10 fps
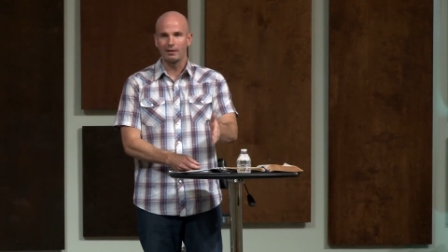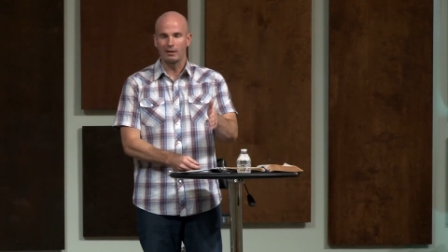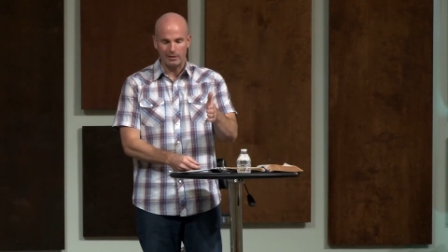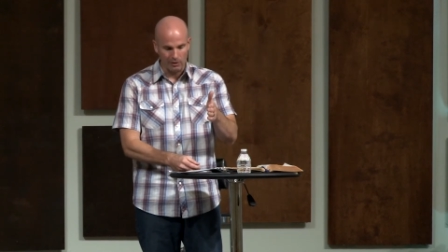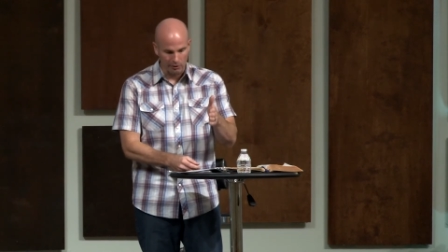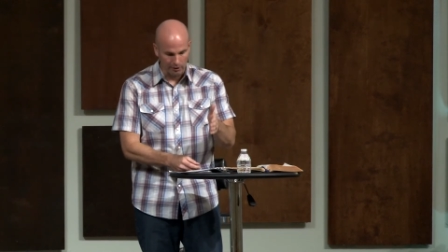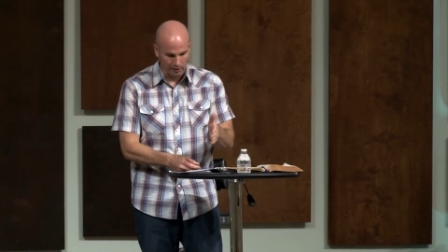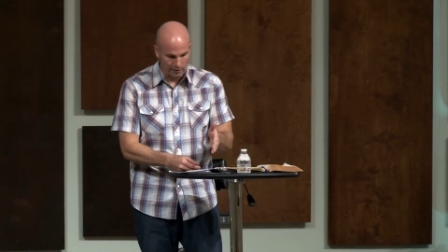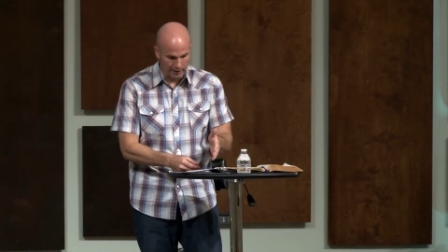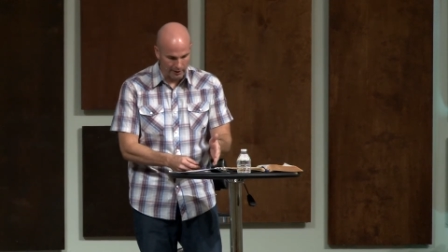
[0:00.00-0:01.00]
until you're
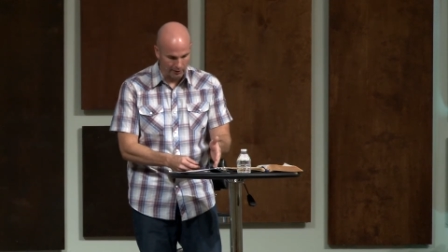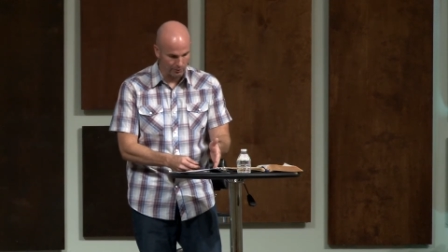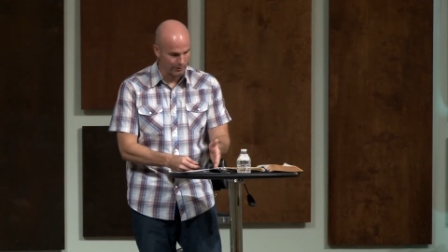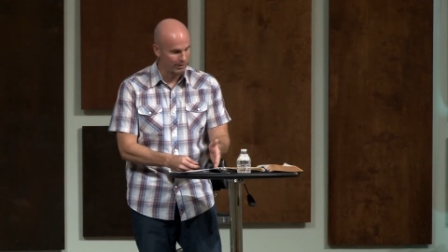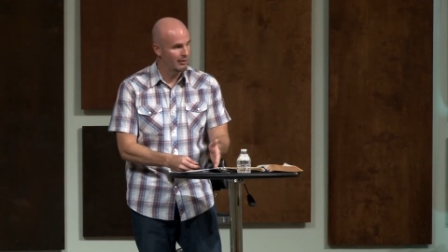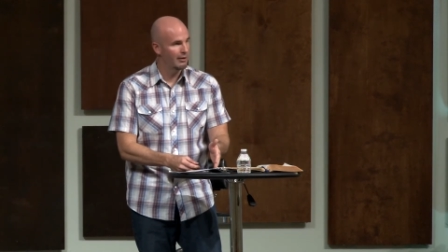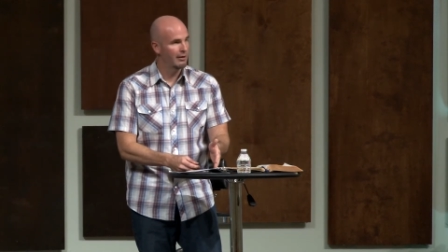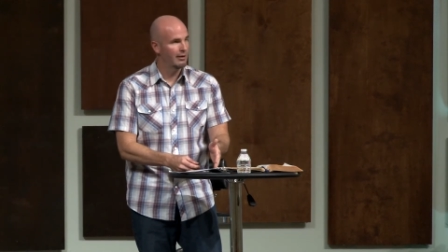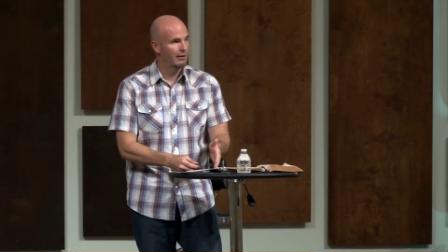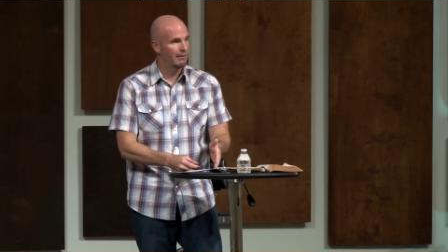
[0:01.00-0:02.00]
healed.
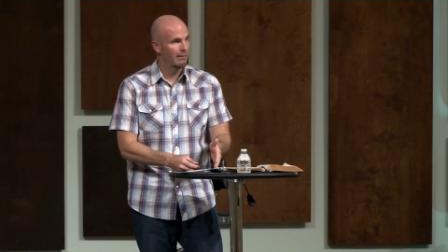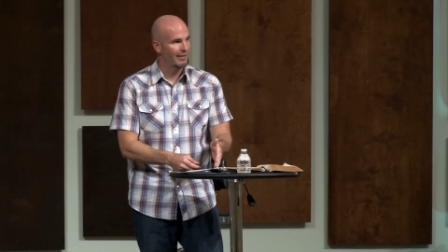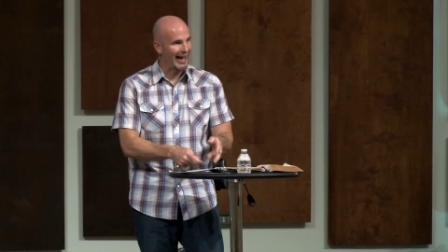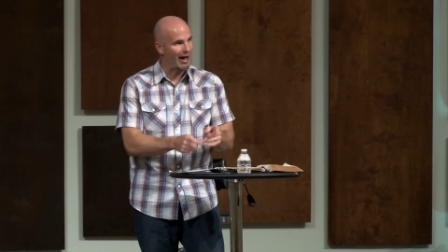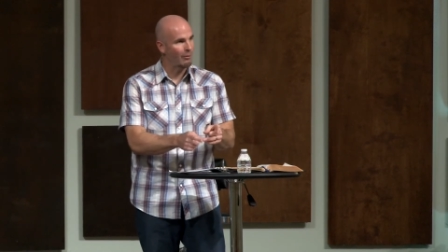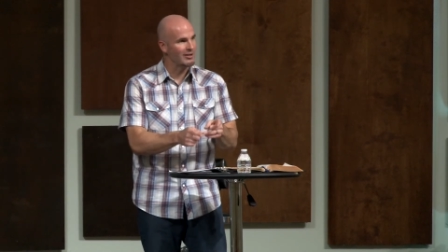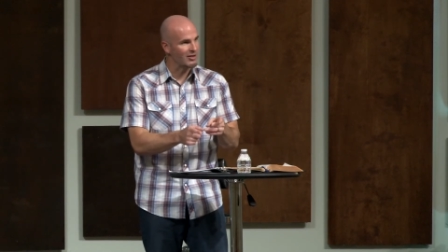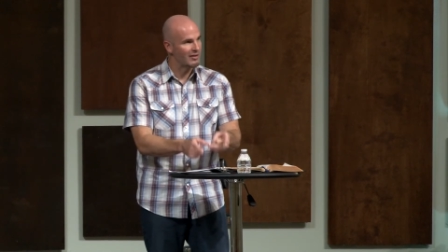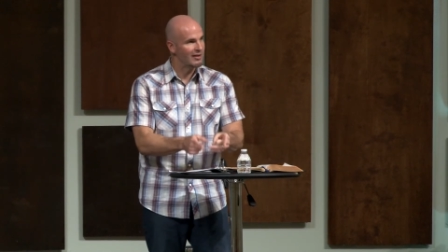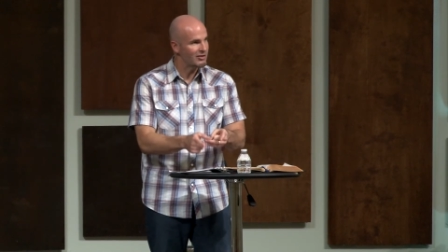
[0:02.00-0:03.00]
How
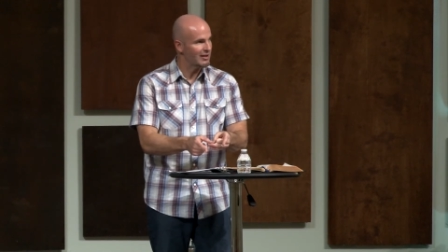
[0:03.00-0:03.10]
is this